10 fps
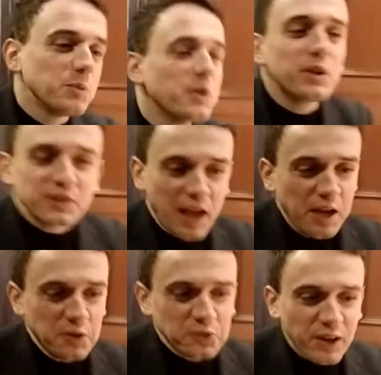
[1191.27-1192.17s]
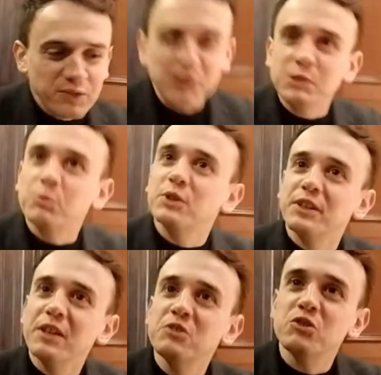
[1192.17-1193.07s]
to be honest, I don't have this
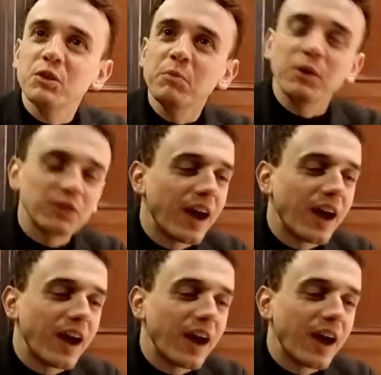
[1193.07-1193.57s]
pretension, but